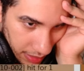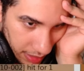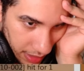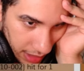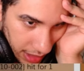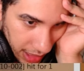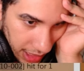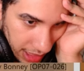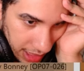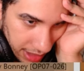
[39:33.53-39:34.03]

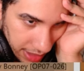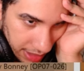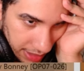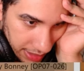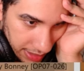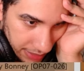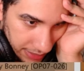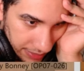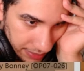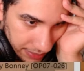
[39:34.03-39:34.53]
8
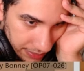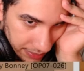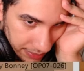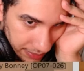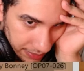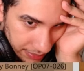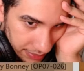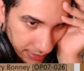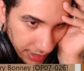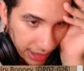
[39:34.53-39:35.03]

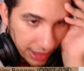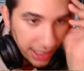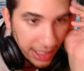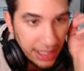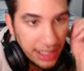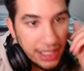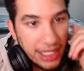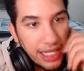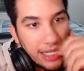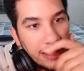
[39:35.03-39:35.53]
and then
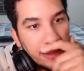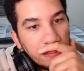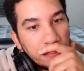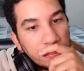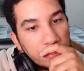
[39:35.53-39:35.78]
10.